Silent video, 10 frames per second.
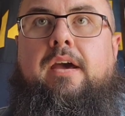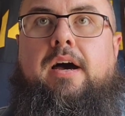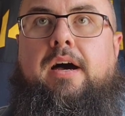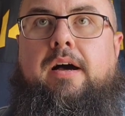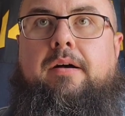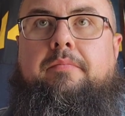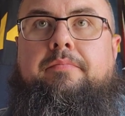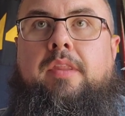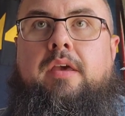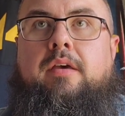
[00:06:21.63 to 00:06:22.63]

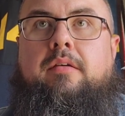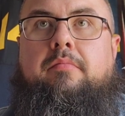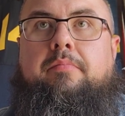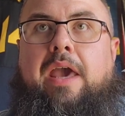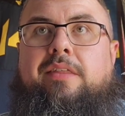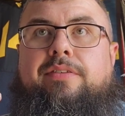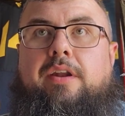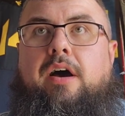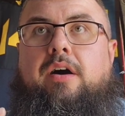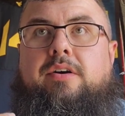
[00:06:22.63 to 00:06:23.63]
Um,
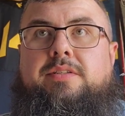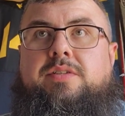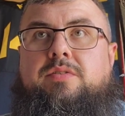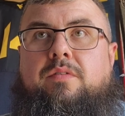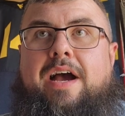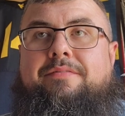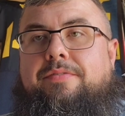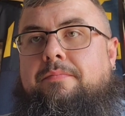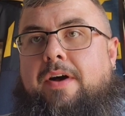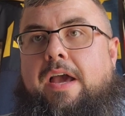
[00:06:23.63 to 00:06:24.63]
panthenol, it's derived
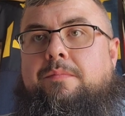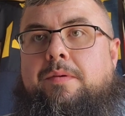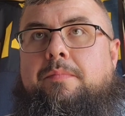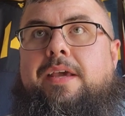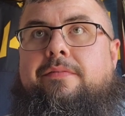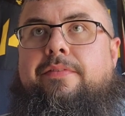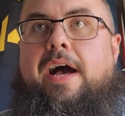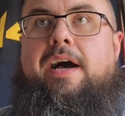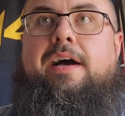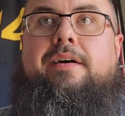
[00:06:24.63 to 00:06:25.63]
from vitamin
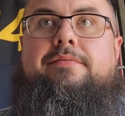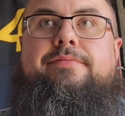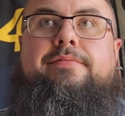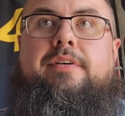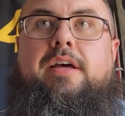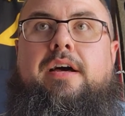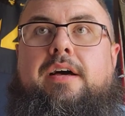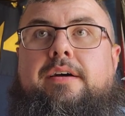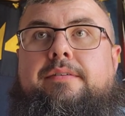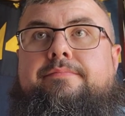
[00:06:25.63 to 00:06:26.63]
B5,
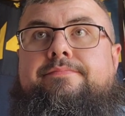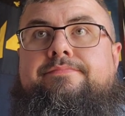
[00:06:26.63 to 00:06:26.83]
um,